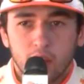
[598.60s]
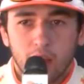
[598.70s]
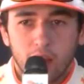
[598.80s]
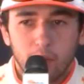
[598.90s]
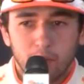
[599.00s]

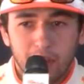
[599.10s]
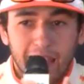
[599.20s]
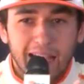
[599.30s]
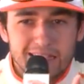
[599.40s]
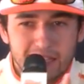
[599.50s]
It
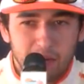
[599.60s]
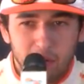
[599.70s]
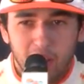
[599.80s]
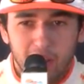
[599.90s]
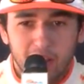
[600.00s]
hasn't,
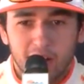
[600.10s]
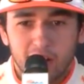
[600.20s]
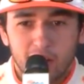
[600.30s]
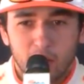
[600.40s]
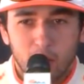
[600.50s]
but
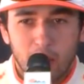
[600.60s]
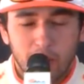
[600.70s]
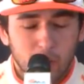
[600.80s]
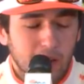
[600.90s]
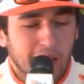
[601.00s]
it I
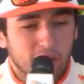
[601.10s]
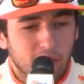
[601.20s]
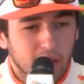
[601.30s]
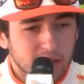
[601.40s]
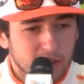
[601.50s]
think we had the
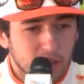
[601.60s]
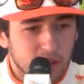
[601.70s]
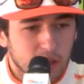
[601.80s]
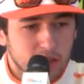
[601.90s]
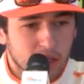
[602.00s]
things
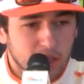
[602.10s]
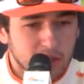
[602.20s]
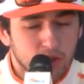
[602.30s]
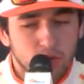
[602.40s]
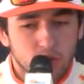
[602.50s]
that it takes
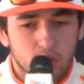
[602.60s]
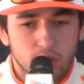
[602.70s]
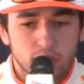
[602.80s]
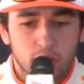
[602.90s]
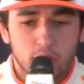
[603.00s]
to do so.
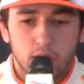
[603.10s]
So